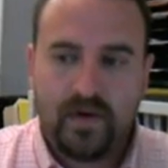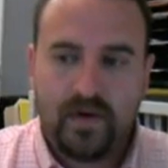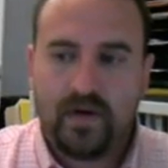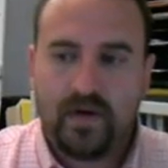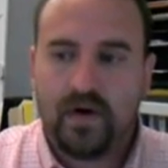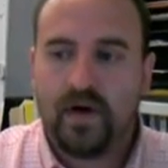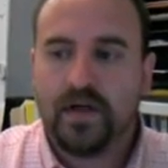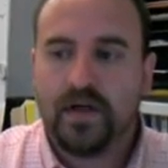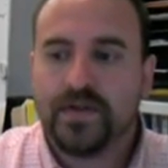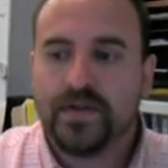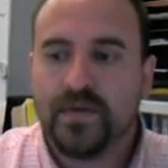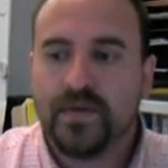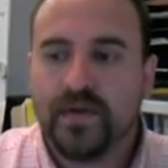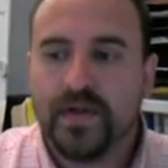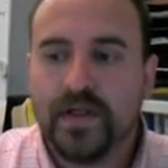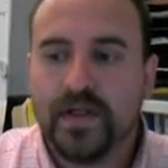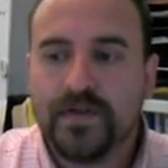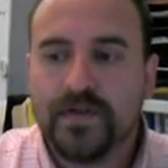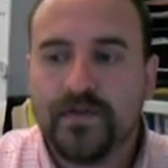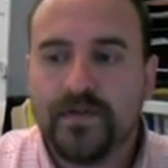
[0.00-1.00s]
Alright, so in
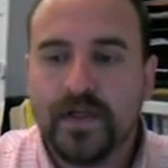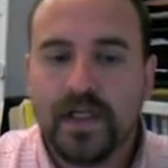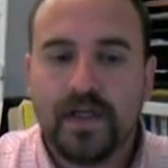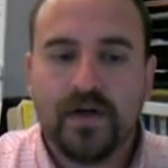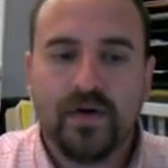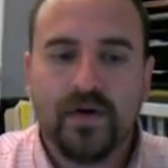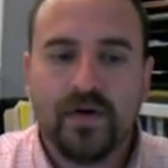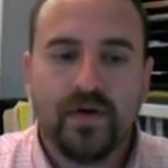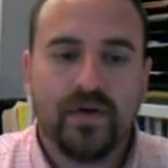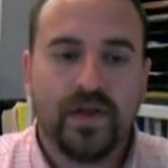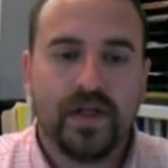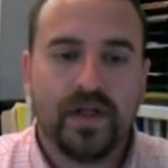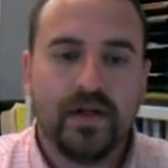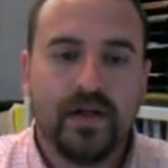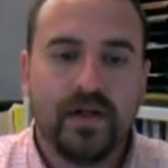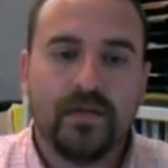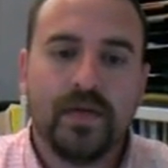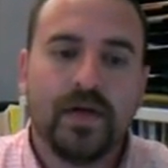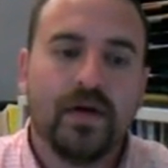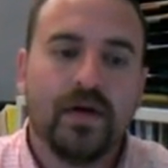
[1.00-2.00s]
this video, the
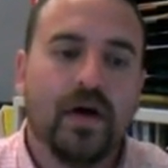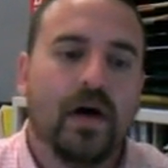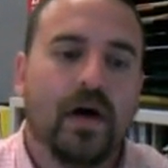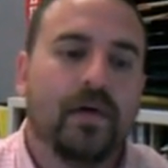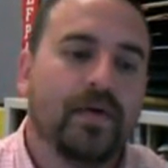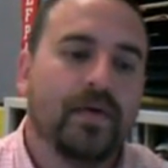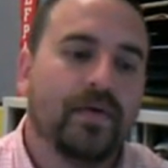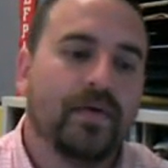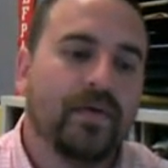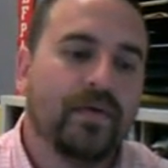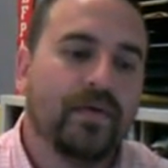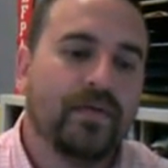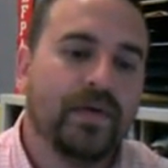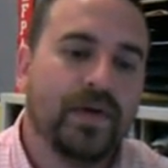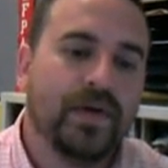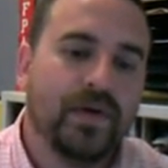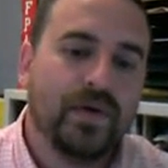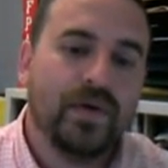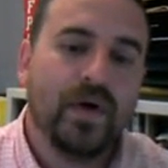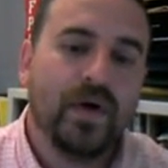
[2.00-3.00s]
DB comment
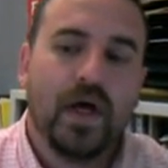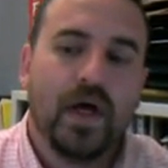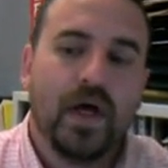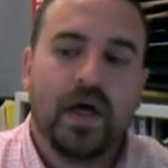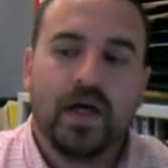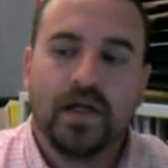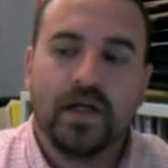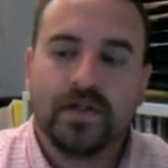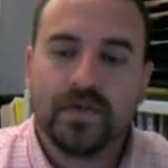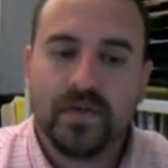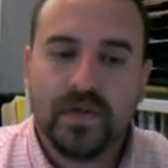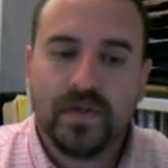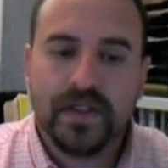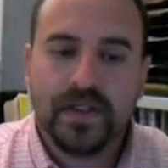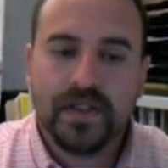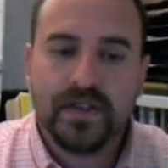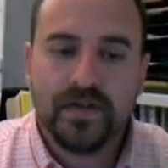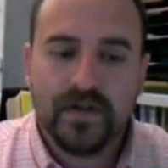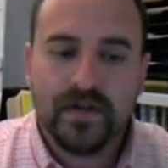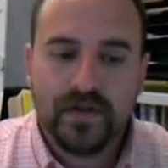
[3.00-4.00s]
review is going to
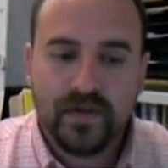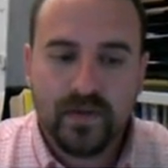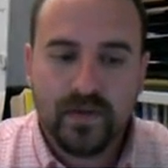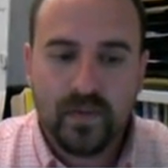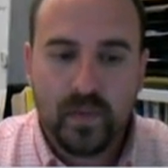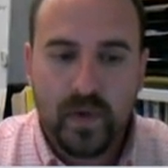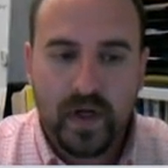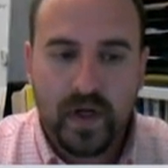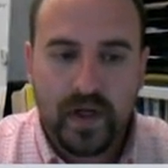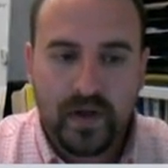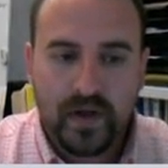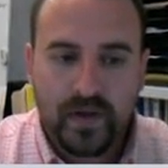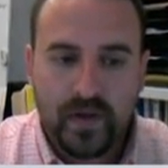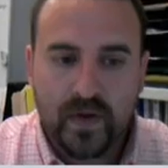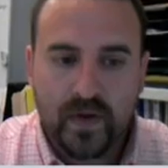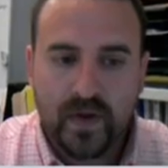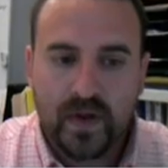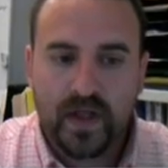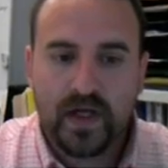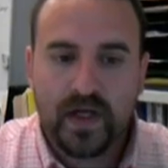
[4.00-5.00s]
deal with
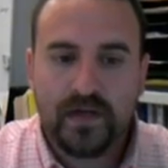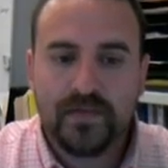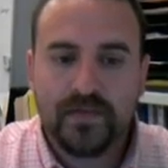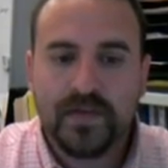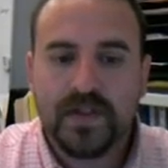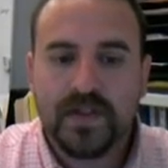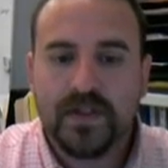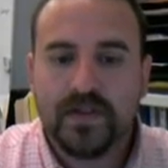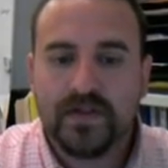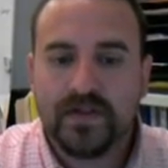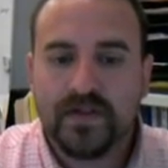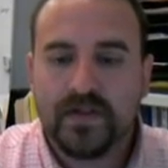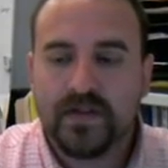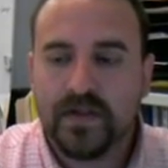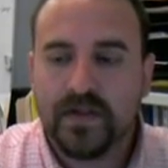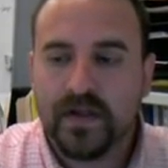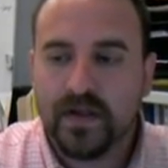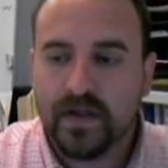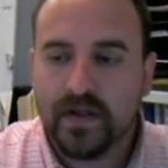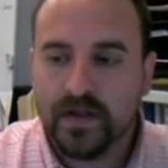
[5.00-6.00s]
claim sentences
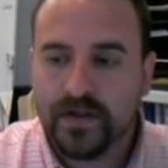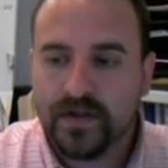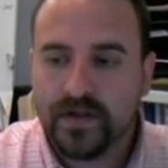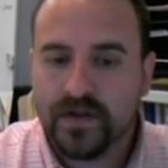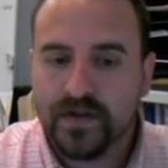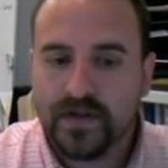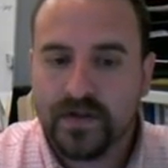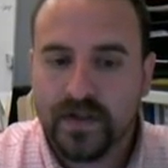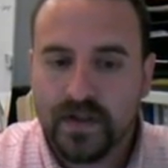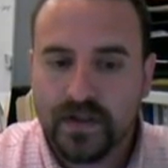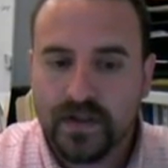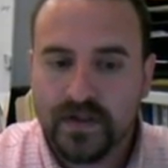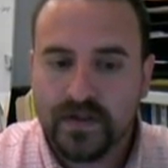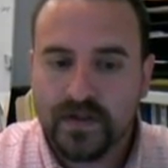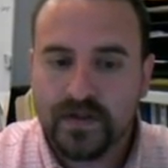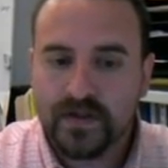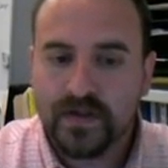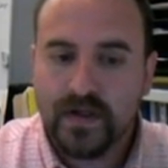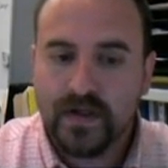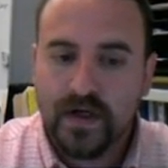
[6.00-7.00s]
and clincher
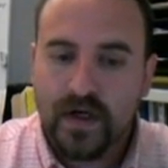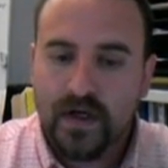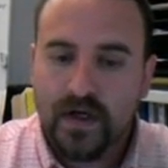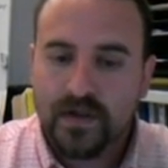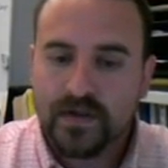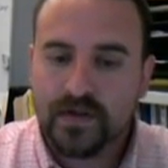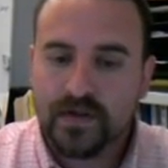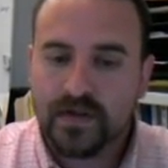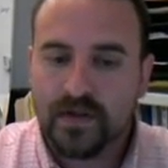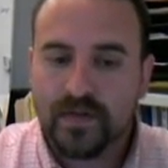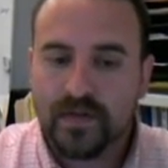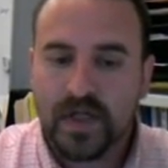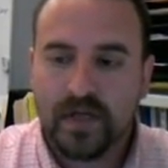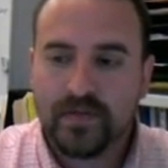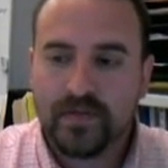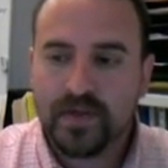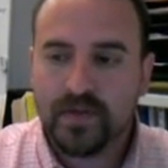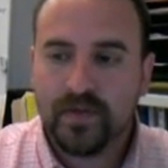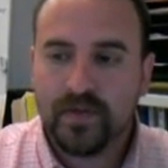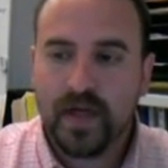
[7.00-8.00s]
sentences. So
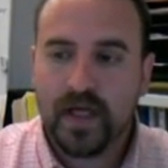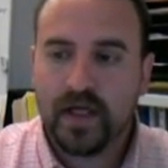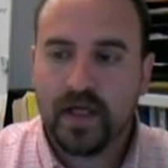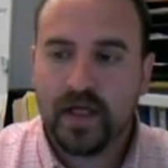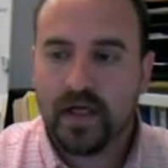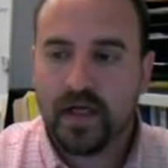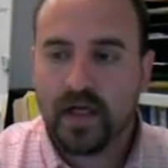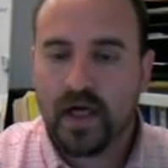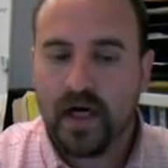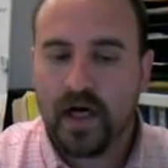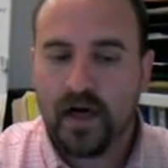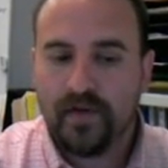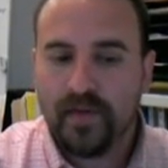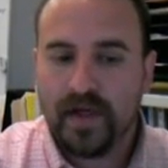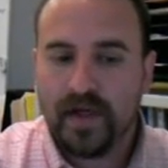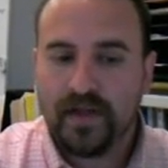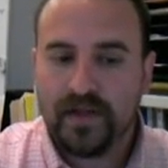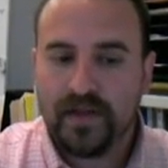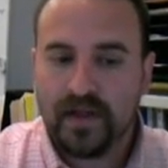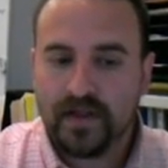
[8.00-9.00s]
sometimes you may get a
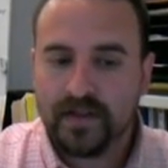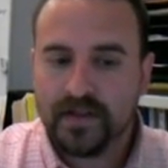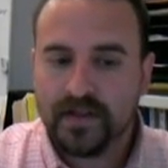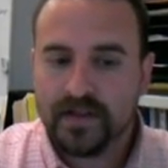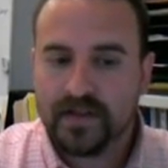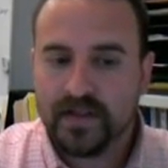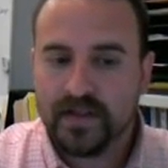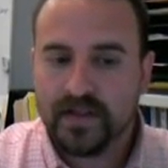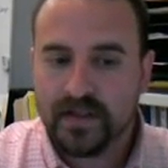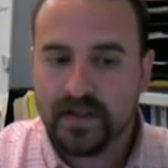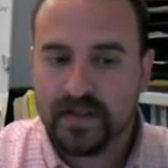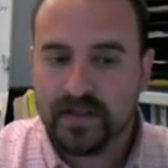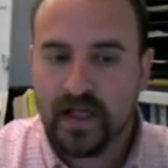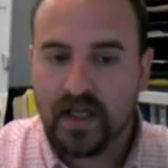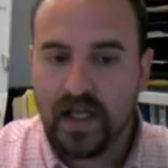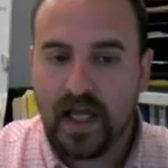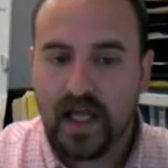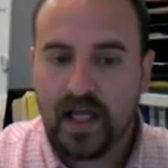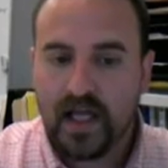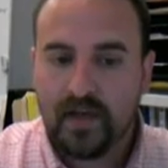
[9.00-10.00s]
comment that just says
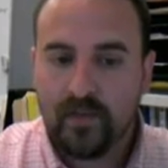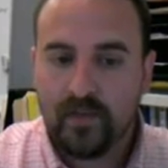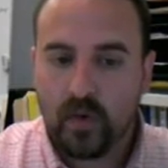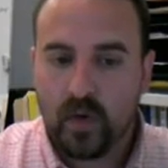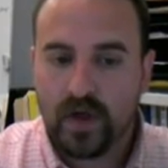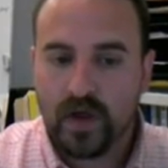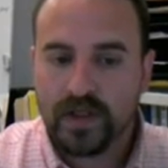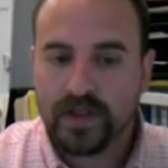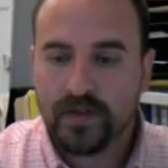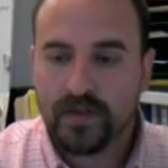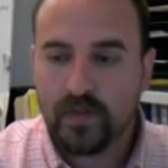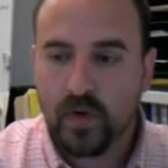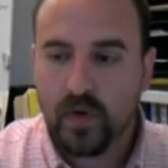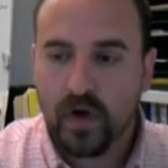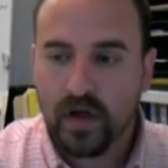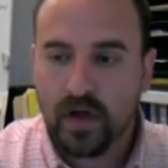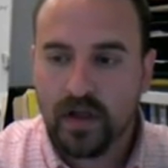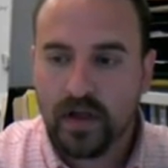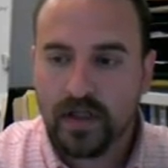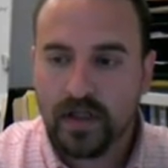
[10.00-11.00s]
claim, question
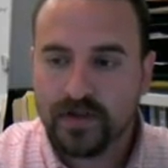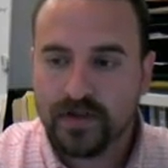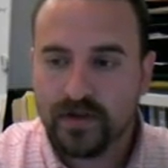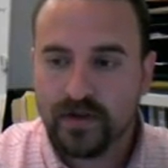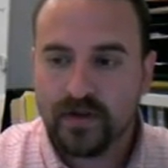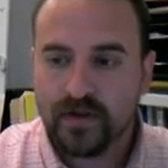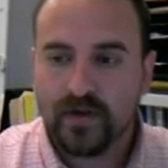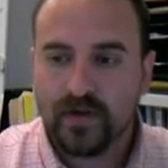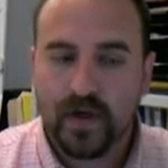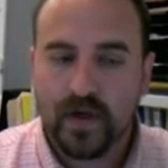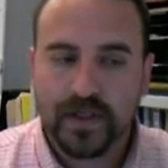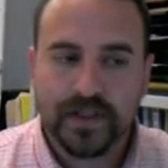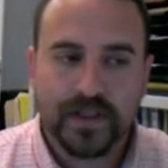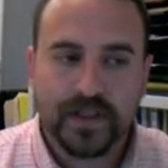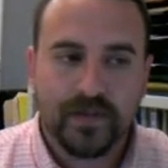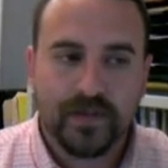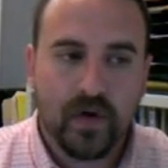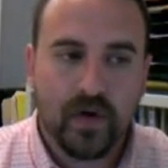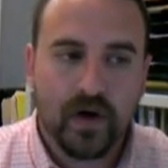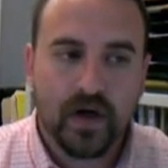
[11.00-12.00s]
mark, clincher,
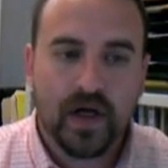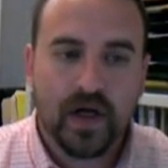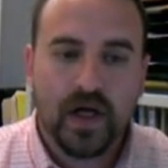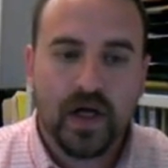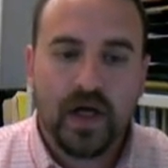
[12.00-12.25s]
question mark.